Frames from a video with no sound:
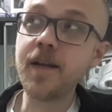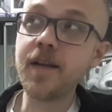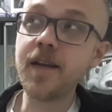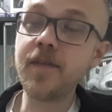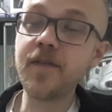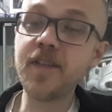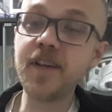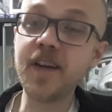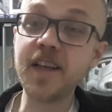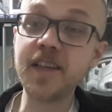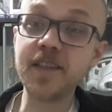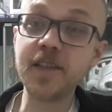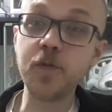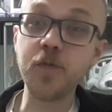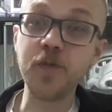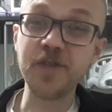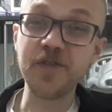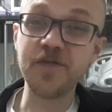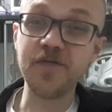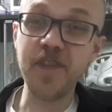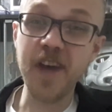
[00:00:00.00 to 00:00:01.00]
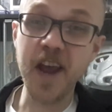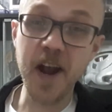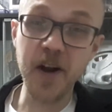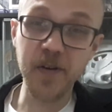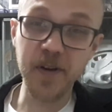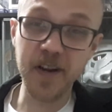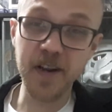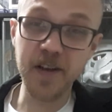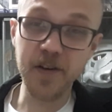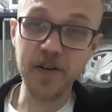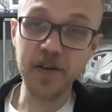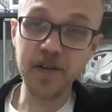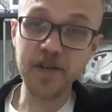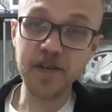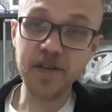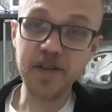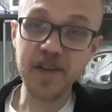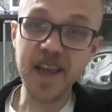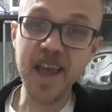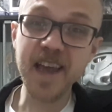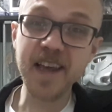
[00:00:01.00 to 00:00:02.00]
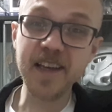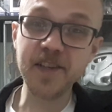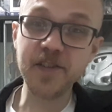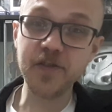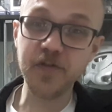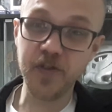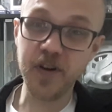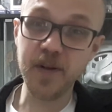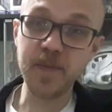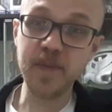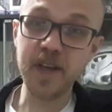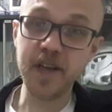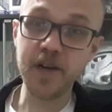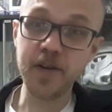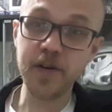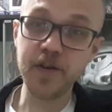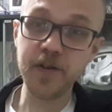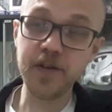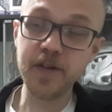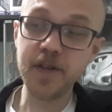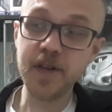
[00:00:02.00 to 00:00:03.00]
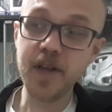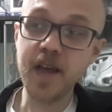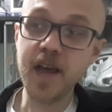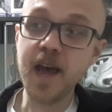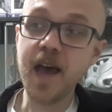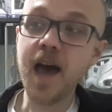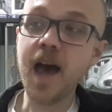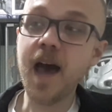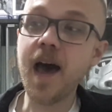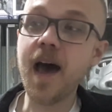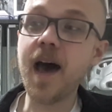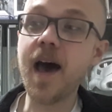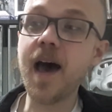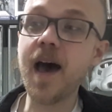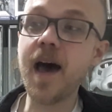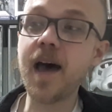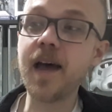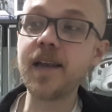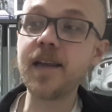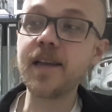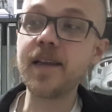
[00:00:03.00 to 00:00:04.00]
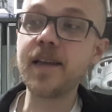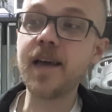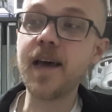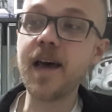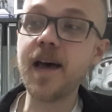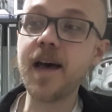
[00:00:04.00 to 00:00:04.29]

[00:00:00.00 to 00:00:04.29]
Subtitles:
Nevertheless, it was very good, extremely good, and